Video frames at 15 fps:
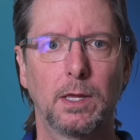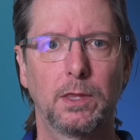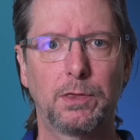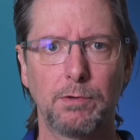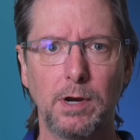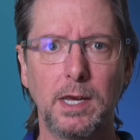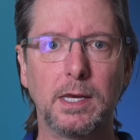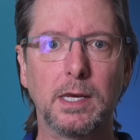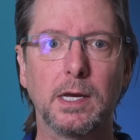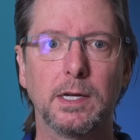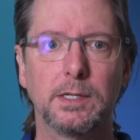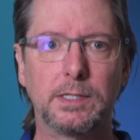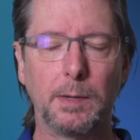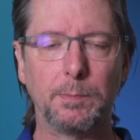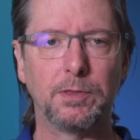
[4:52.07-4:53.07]
3.
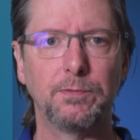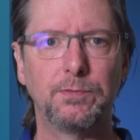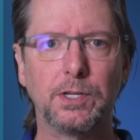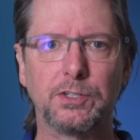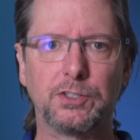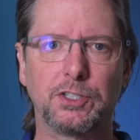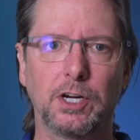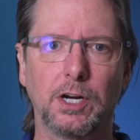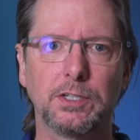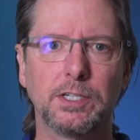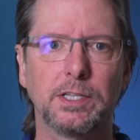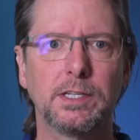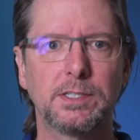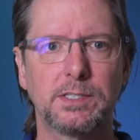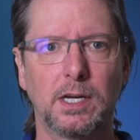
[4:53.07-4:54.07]
Depth of discharge
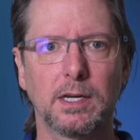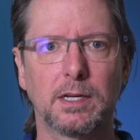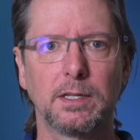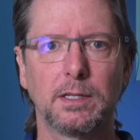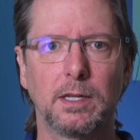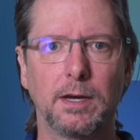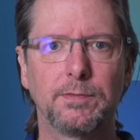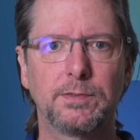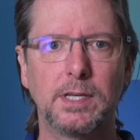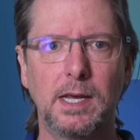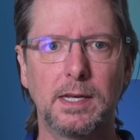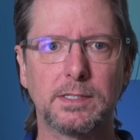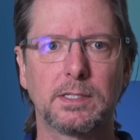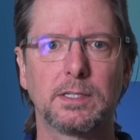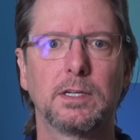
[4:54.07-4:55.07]
in the cycle life
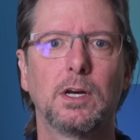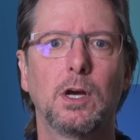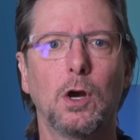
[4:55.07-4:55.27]
test.